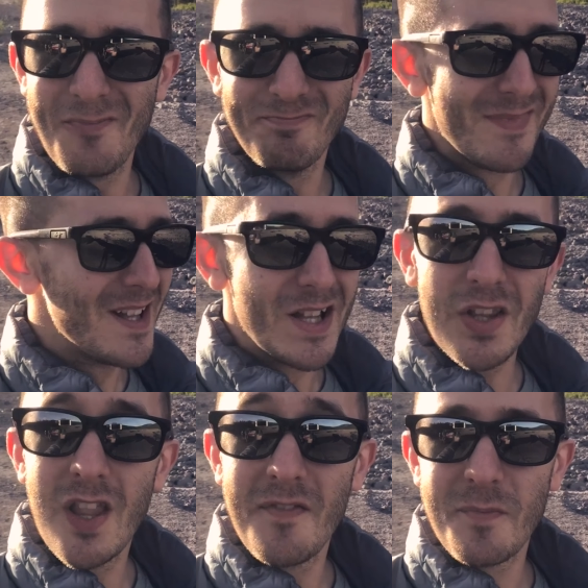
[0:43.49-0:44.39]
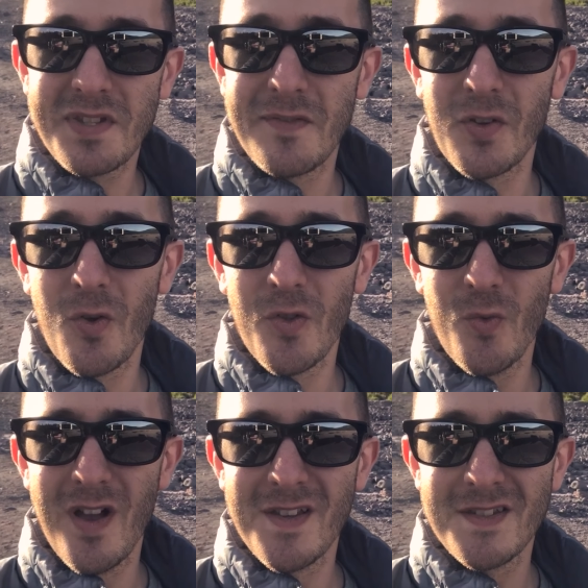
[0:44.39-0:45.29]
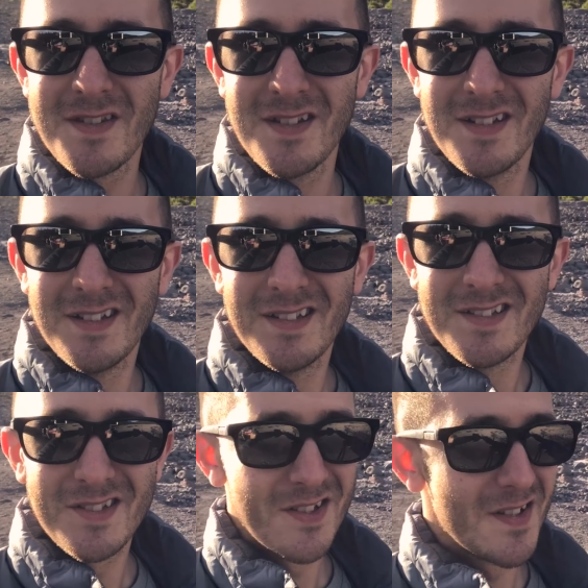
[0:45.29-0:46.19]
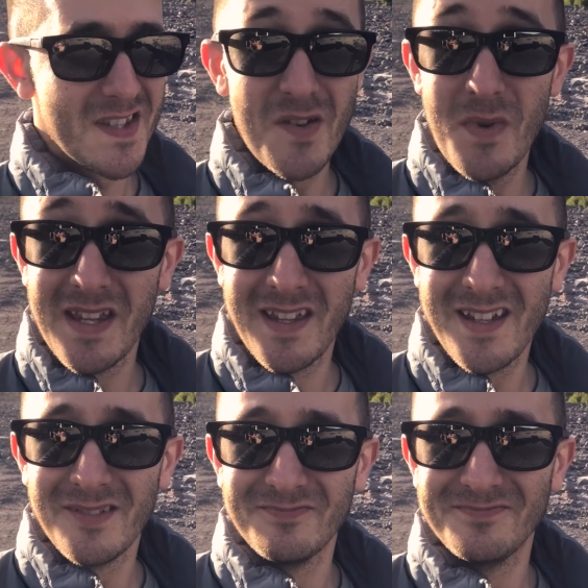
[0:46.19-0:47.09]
I love the Pacific Northwest. So let's see what we can get.